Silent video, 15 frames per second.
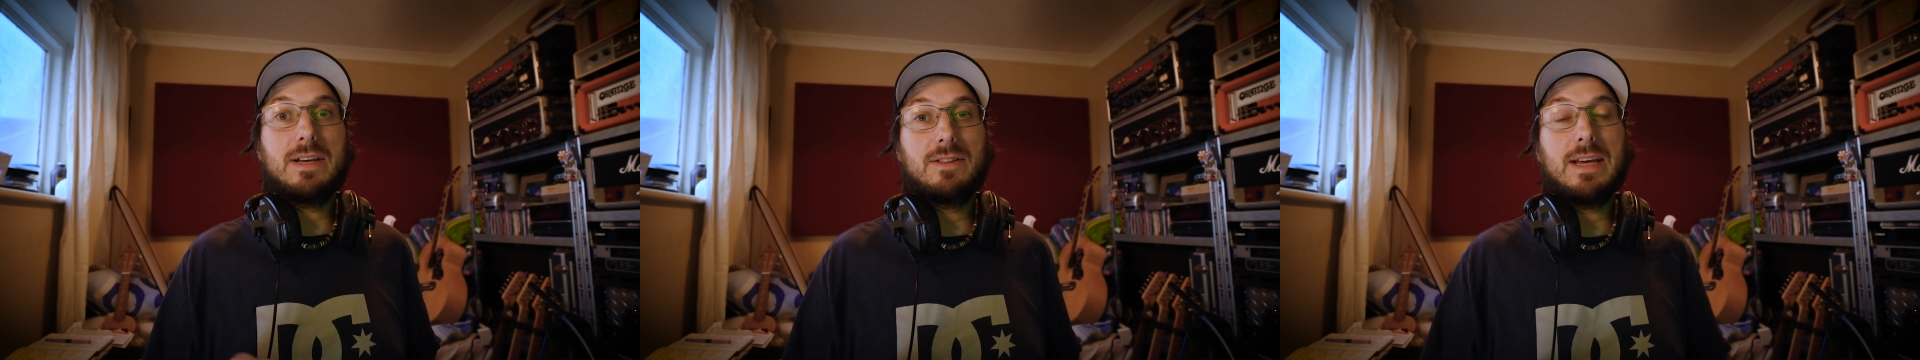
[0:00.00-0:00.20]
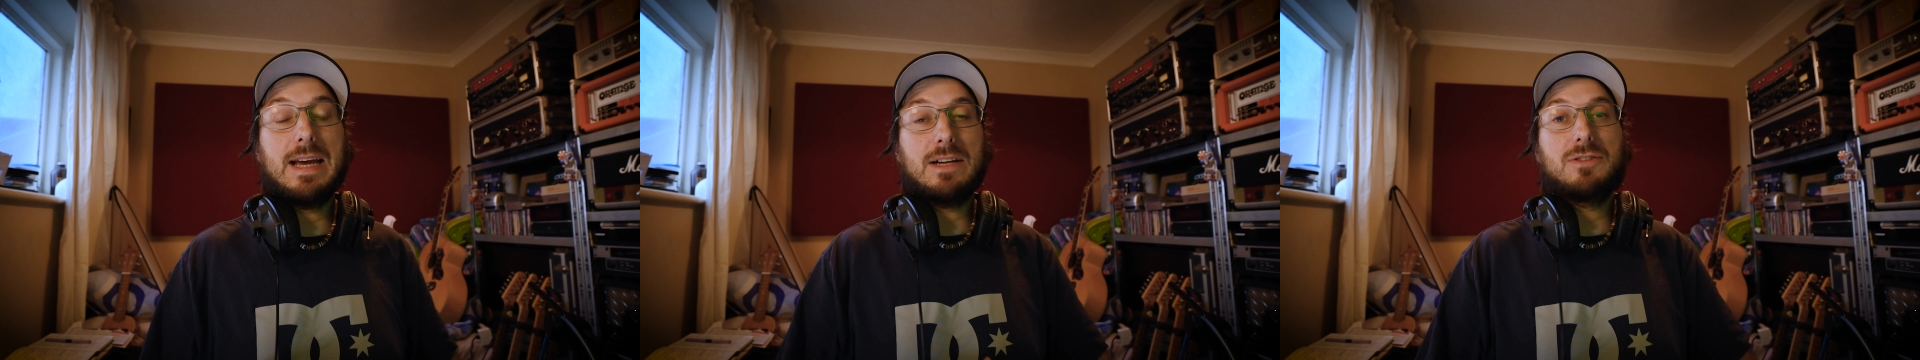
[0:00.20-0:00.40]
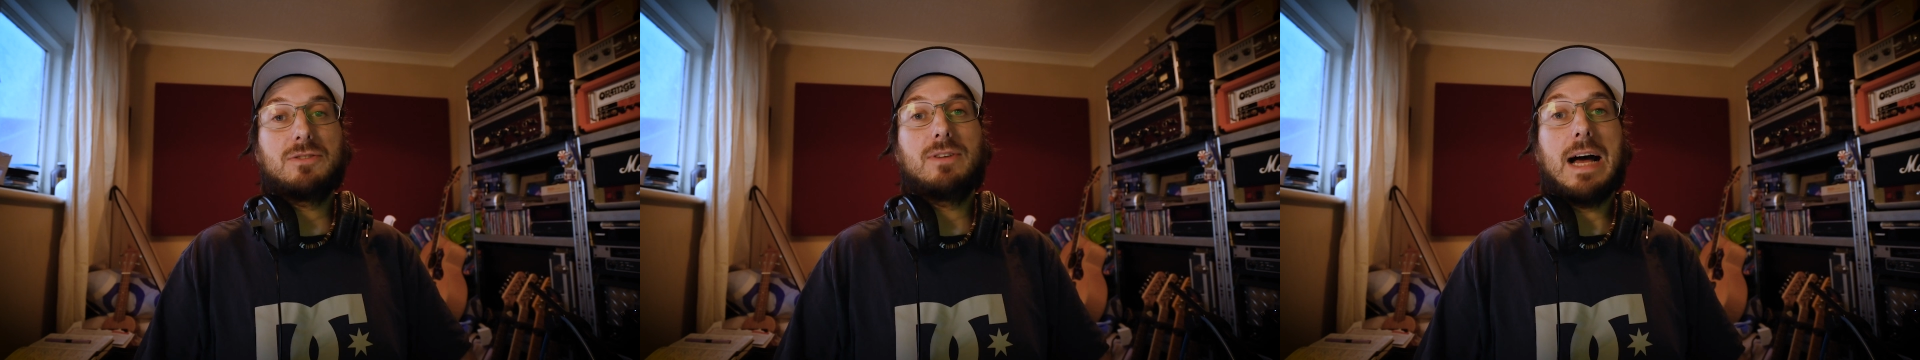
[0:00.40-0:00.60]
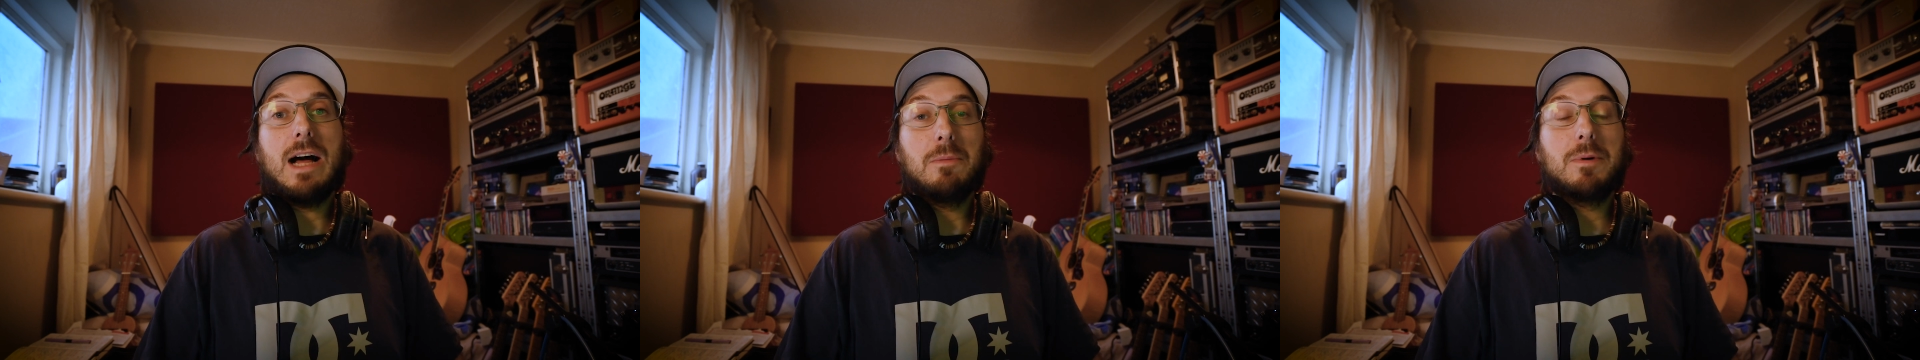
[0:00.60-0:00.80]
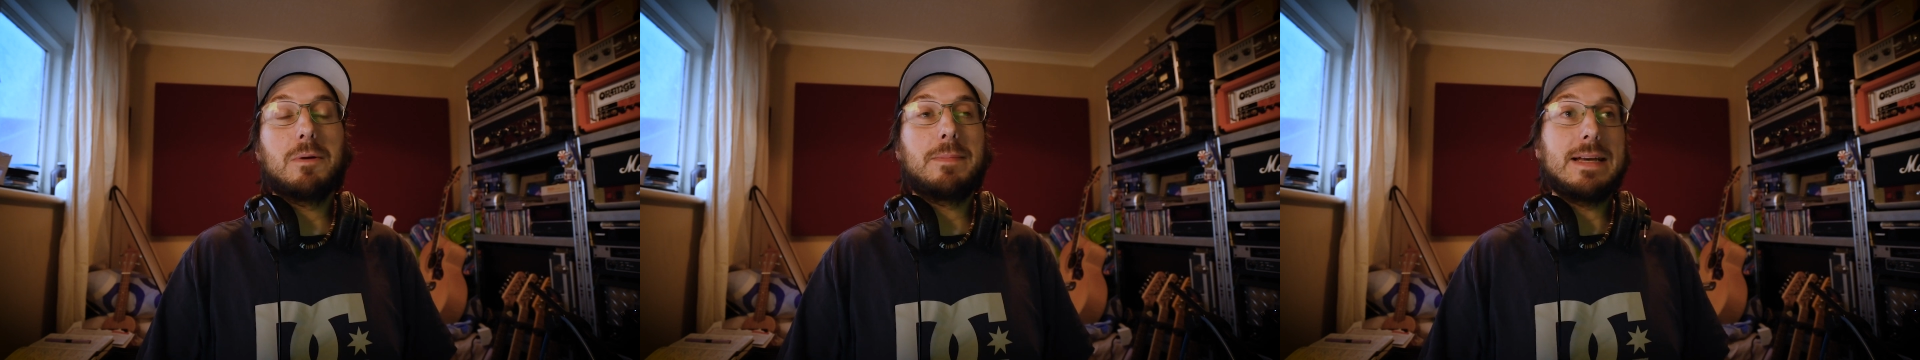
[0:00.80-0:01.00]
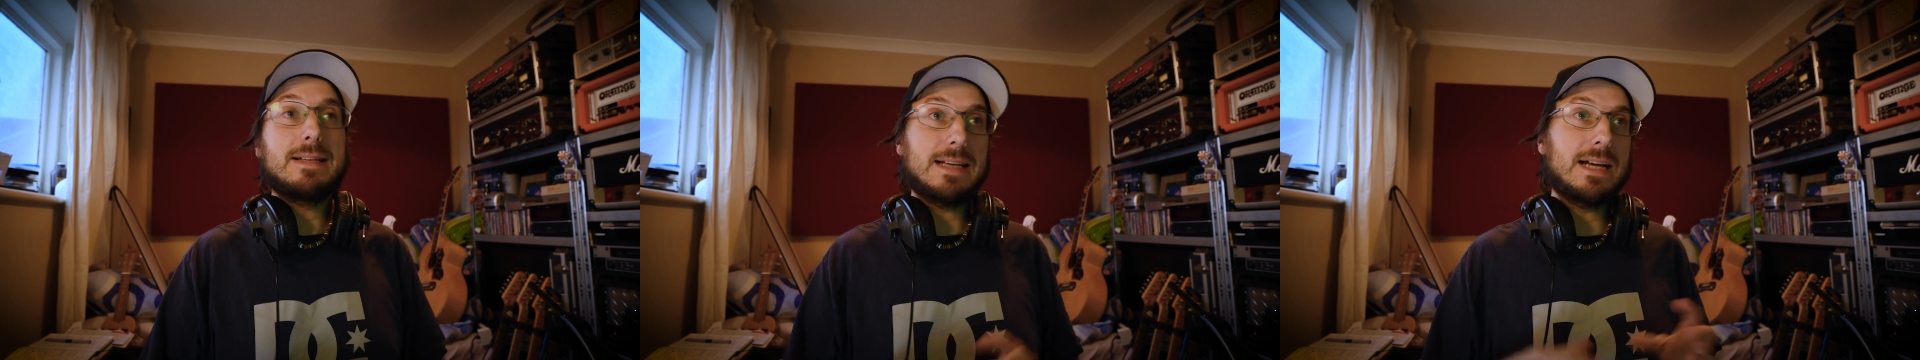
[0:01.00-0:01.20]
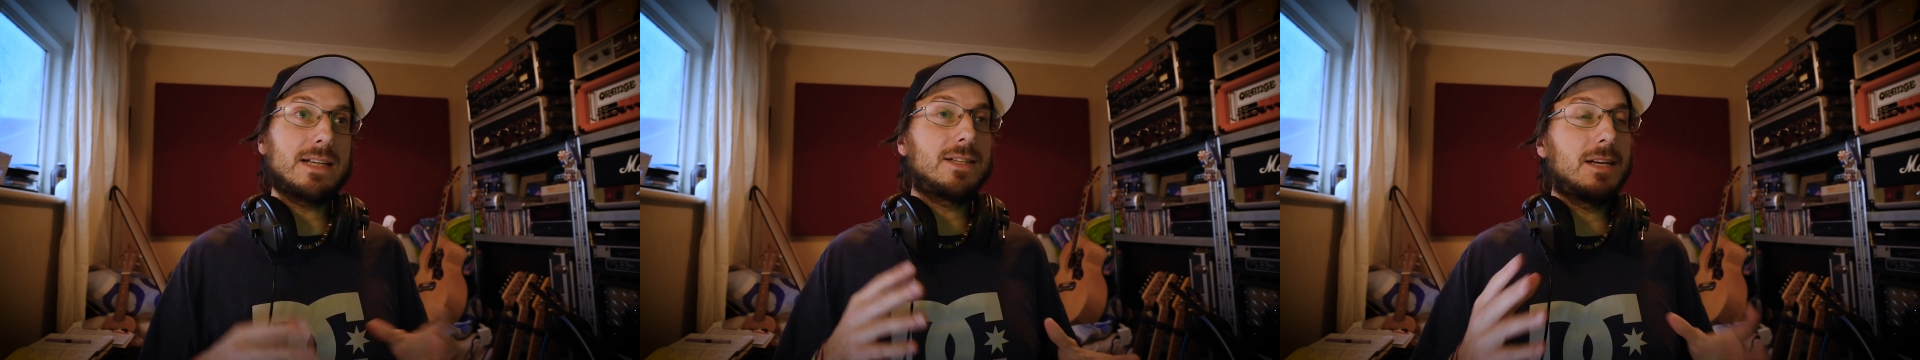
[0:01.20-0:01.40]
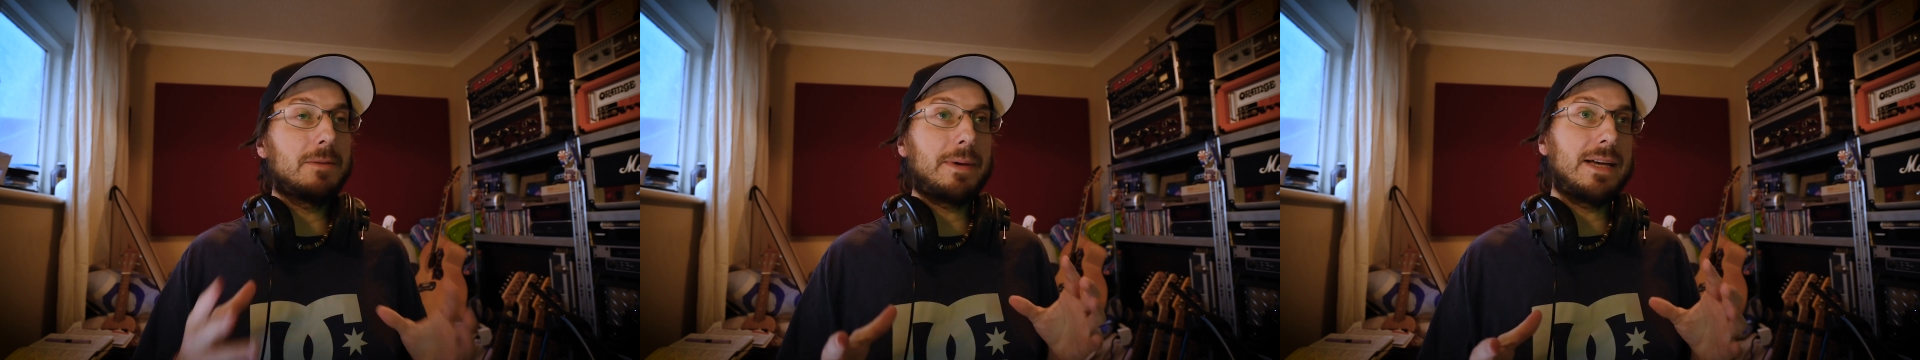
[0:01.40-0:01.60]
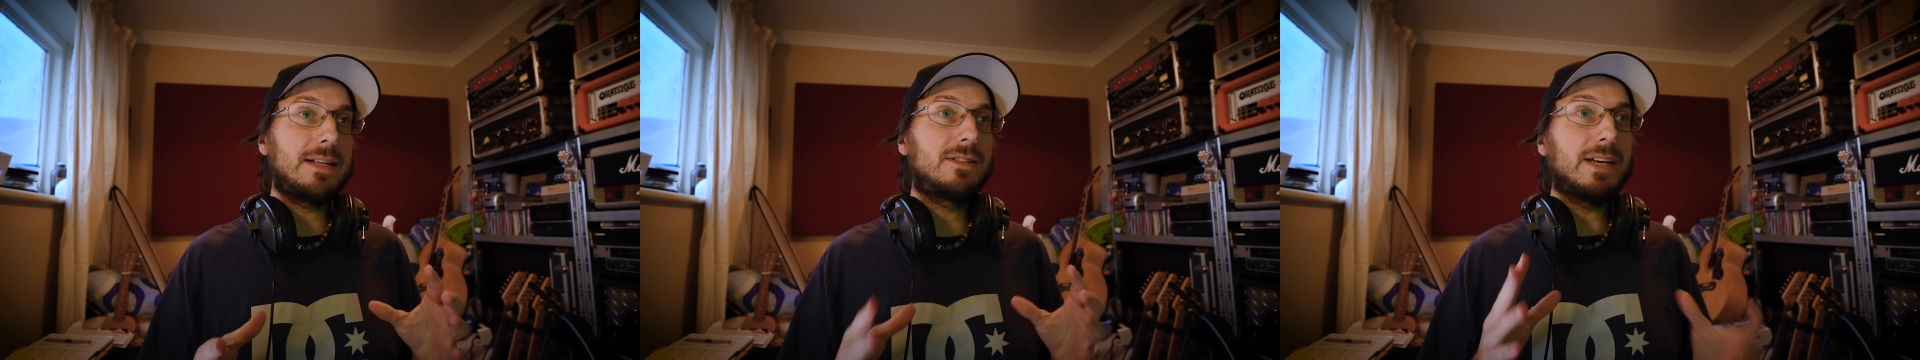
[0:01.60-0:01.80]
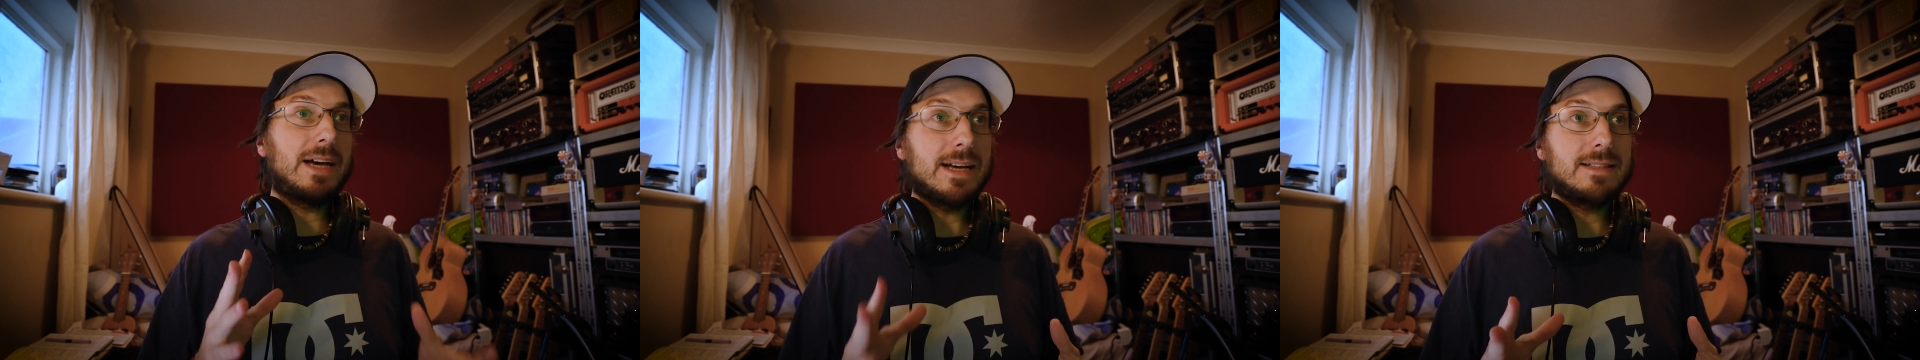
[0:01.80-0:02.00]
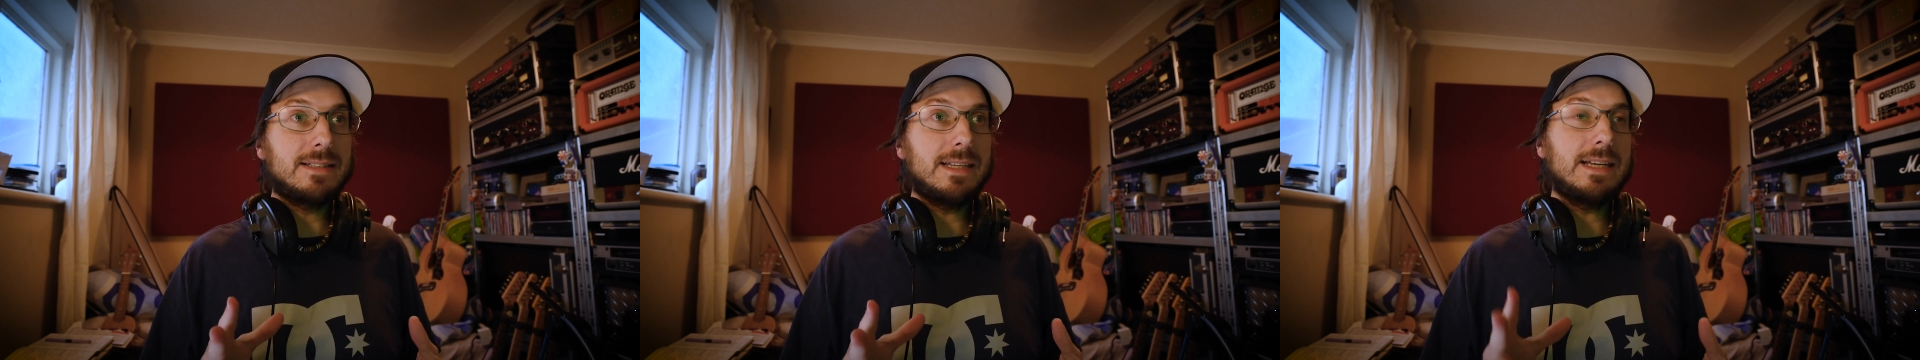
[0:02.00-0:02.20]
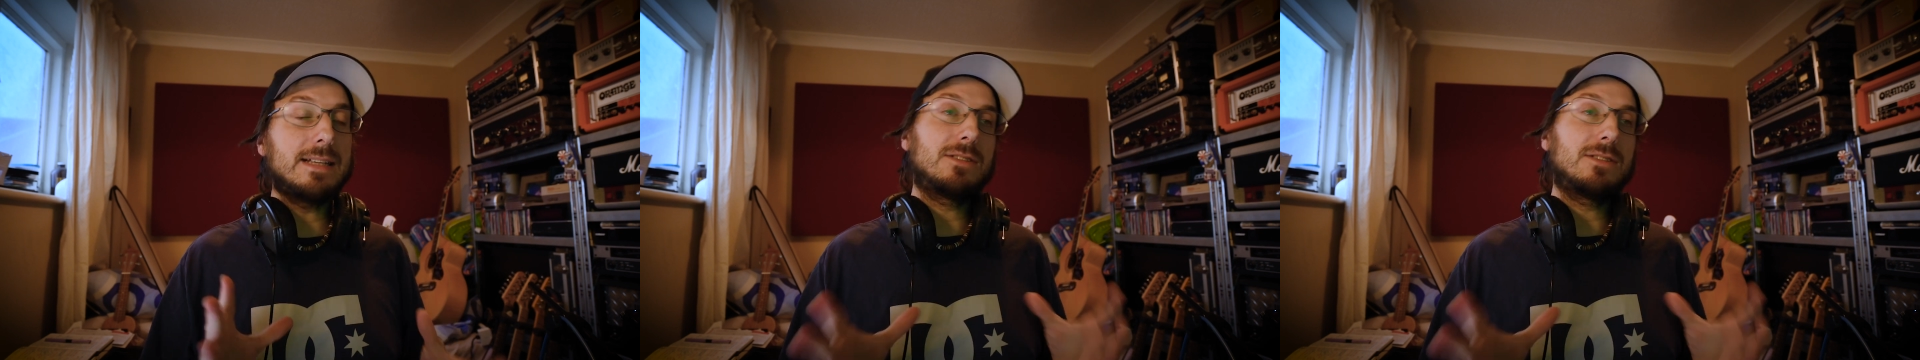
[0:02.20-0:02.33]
in the actual album, is actually a bit dirty.